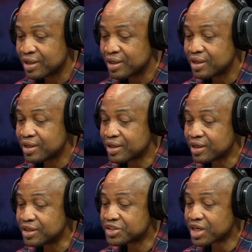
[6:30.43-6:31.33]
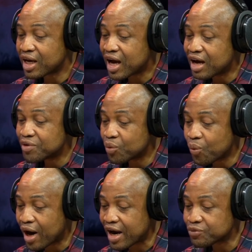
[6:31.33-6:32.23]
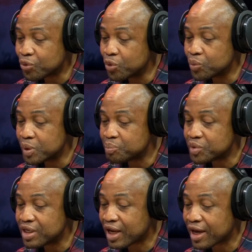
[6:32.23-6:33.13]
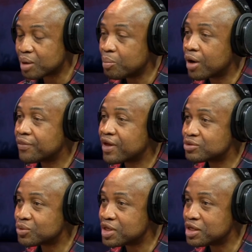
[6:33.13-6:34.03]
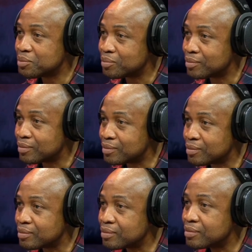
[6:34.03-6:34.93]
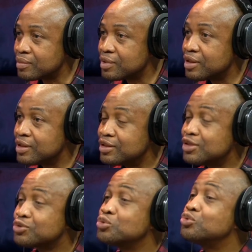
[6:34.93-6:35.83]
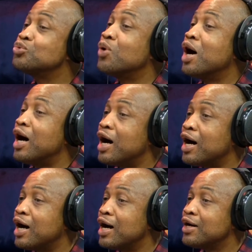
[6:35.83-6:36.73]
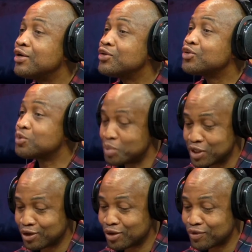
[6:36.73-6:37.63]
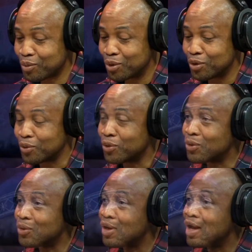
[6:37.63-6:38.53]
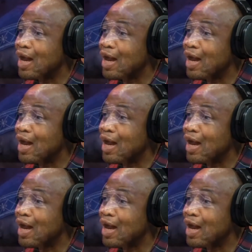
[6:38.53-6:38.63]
He shall have a wife who will be like a mother to him. This Oduduwa, speaking of Awolowo, and